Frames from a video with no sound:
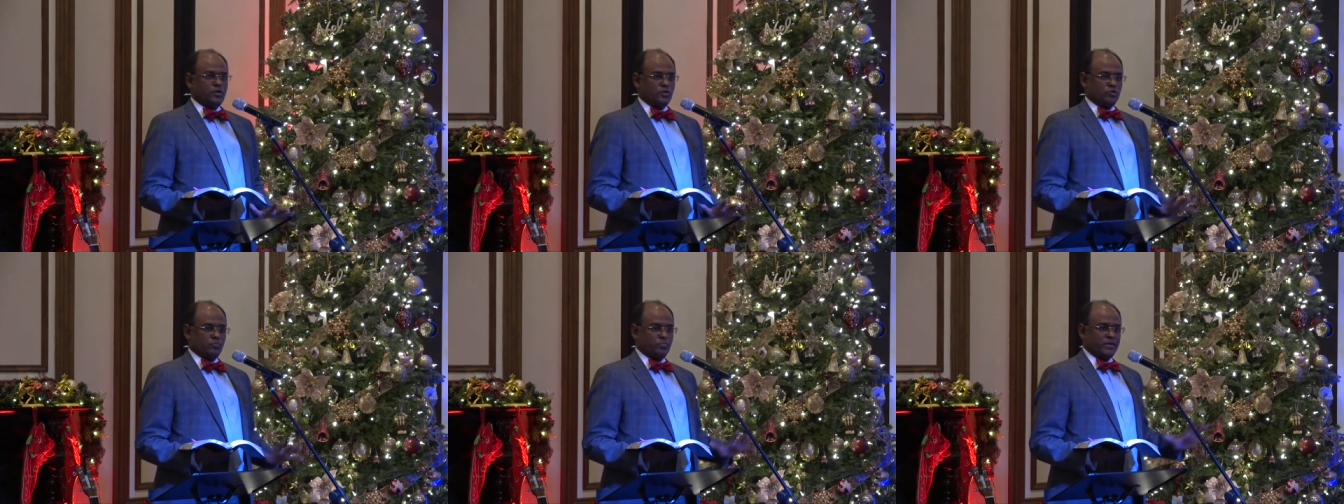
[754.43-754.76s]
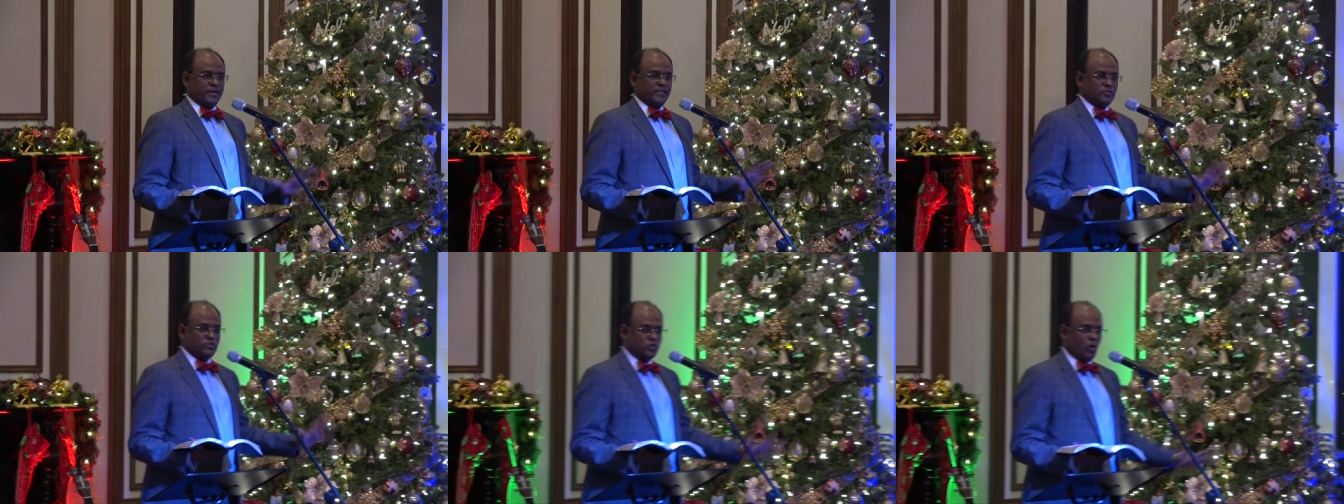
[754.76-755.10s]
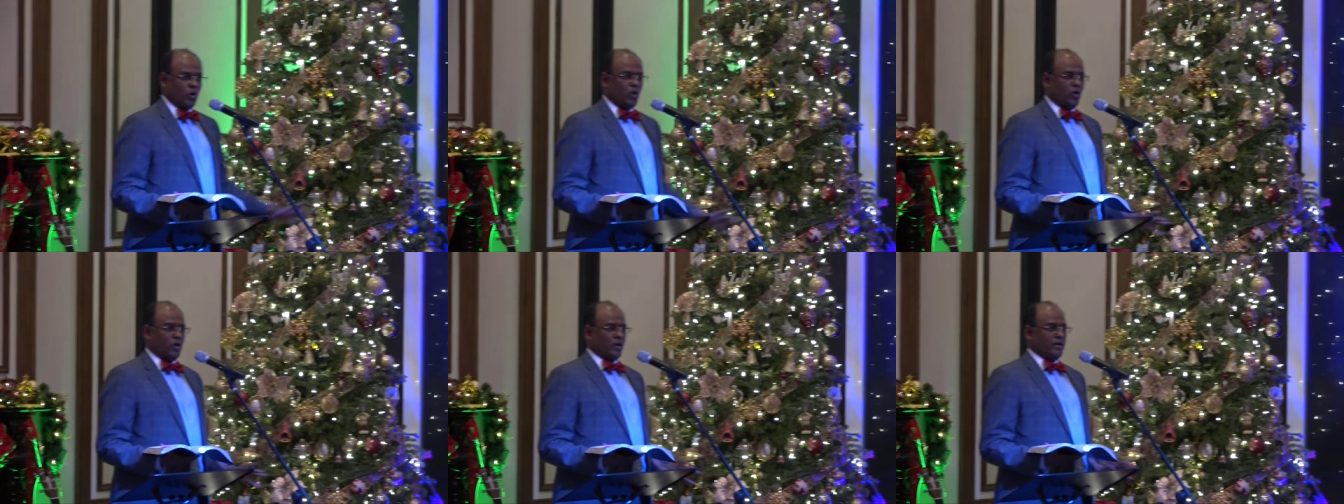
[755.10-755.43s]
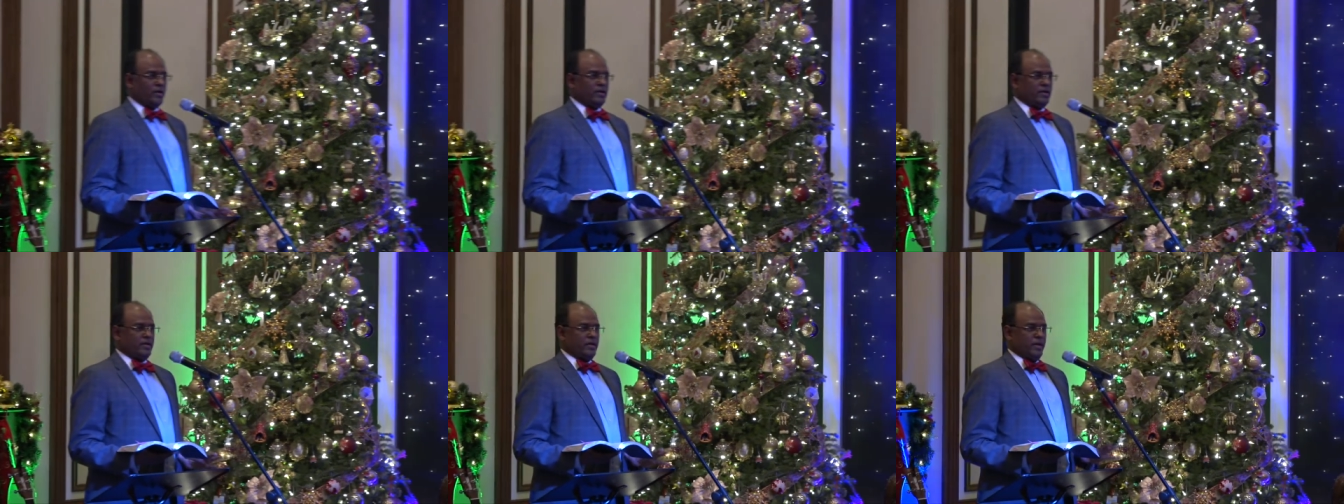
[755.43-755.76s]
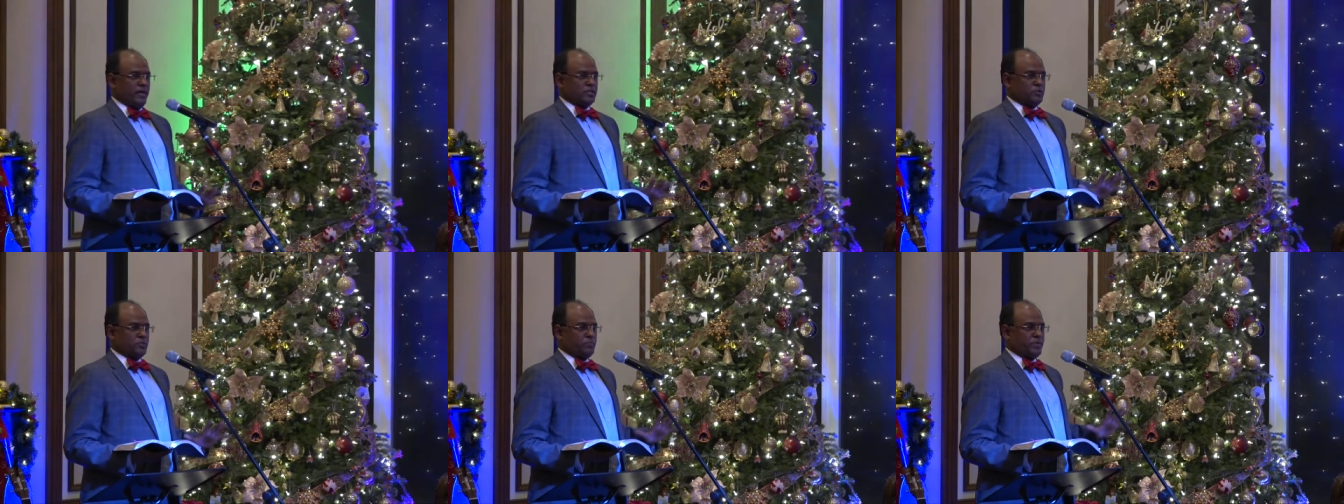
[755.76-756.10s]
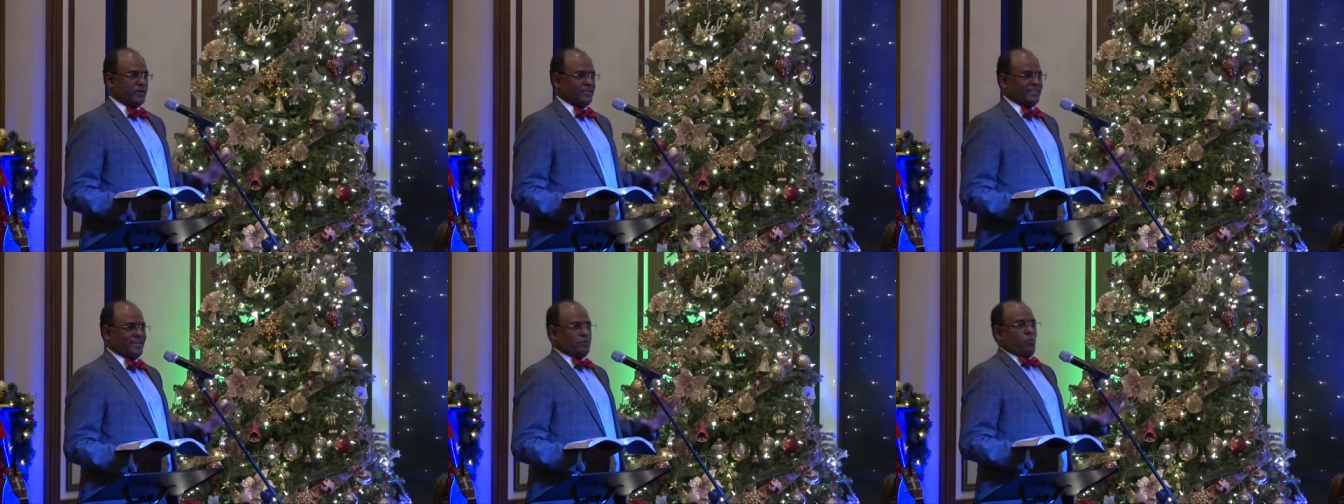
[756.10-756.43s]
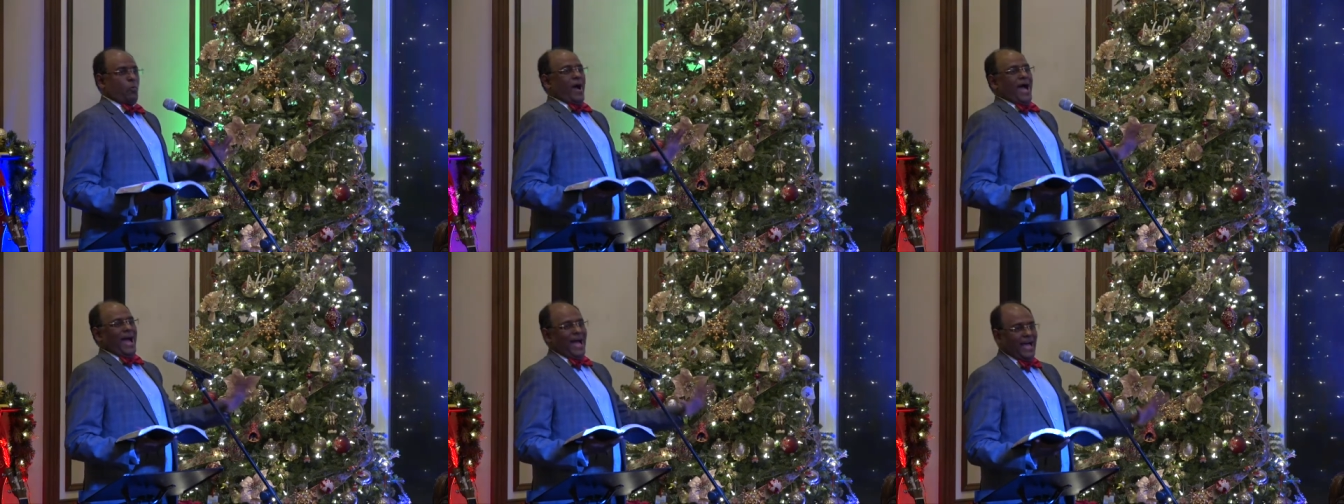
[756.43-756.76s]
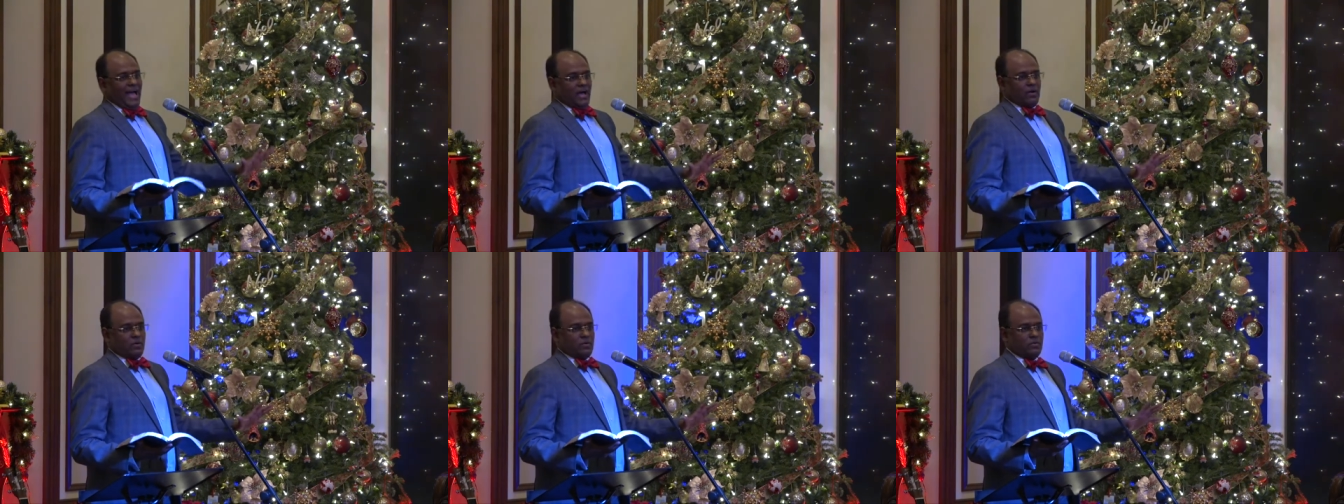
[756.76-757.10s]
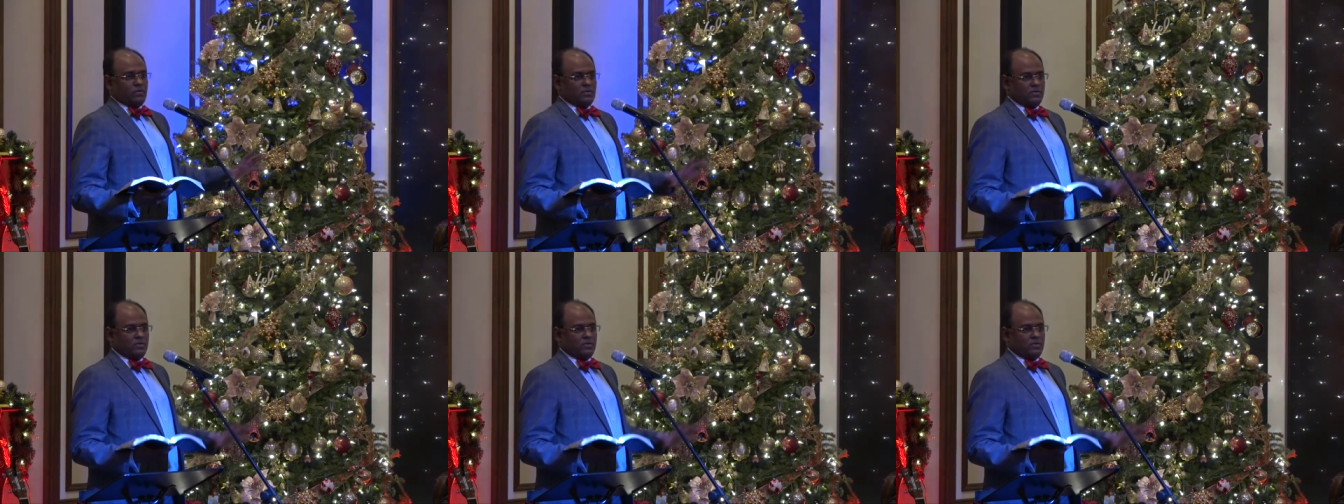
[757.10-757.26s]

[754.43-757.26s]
to bring joy and to bring that wow.